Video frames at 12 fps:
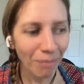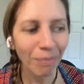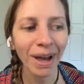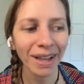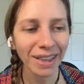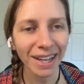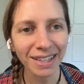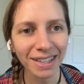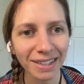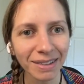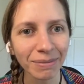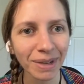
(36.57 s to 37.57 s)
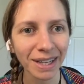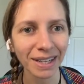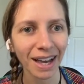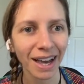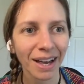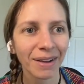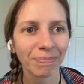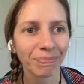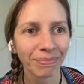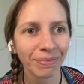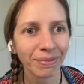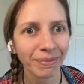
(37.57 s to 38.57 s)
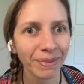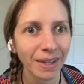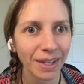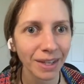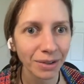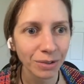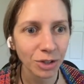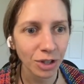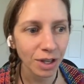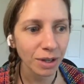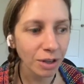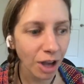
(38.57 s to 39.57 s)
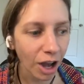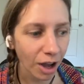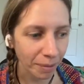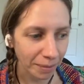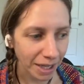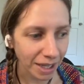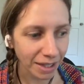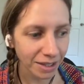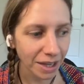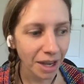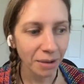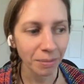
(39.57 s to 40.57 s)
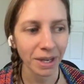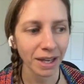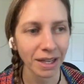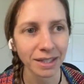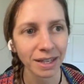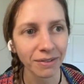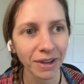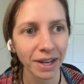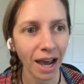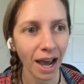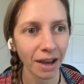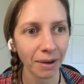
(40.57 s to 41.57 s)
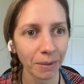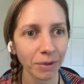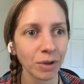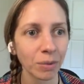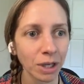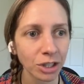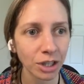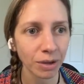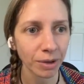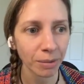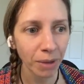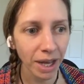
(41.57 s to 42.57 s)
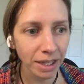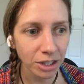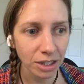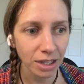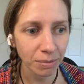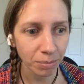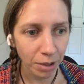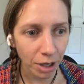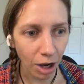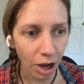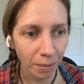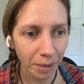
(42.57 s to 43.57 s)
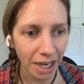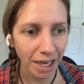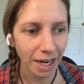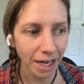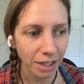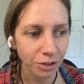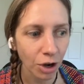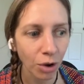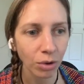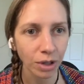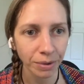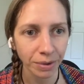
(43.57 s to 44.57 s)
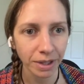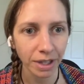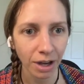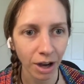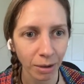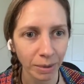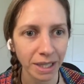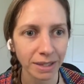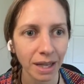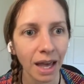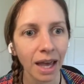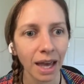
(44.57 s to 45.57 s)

But that doesn't mean you shouldn't comment, because even if you're watching the replay, just put a comment and I could totally read the comments.